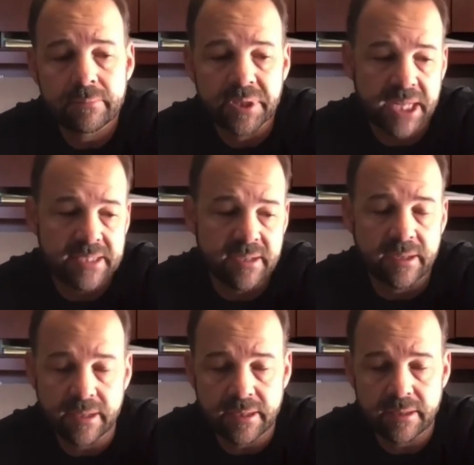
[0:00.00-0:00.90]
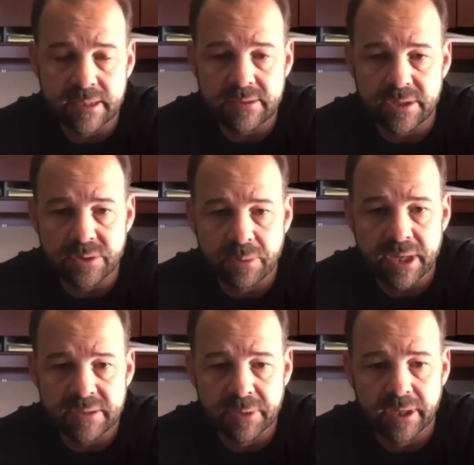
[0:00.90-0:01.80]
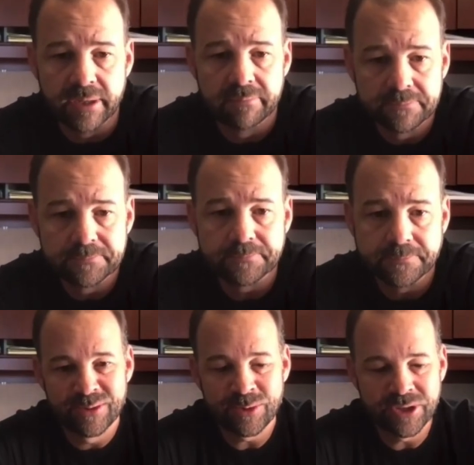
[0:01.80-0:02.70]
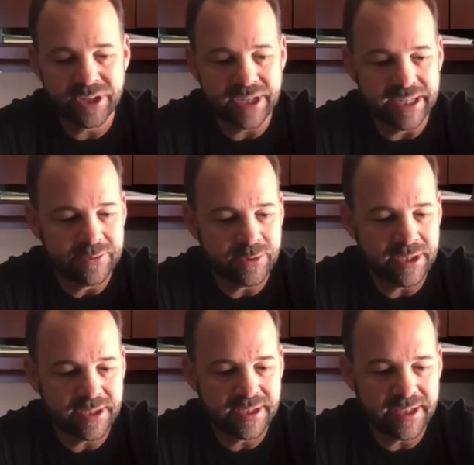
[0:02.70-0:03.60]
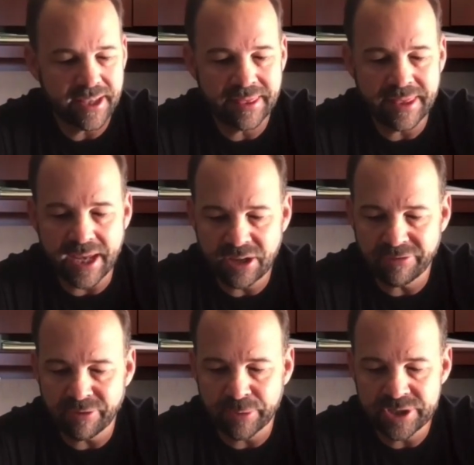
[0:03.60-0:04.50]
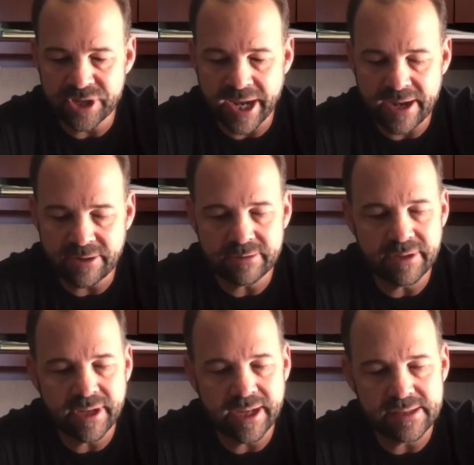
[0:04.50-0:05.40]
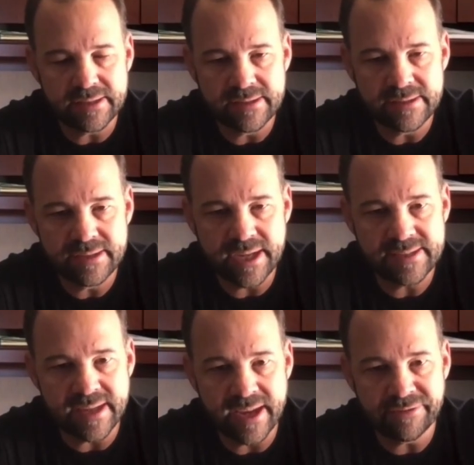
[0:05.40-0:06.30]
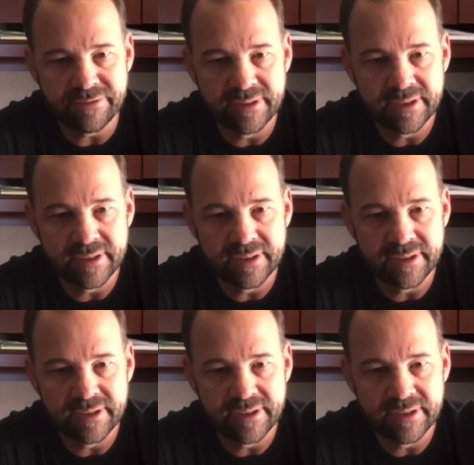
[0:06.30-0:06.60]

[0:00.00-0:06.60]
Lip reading: That's also a possibility. Well, good. Well, thank you for reaching out and stay safe.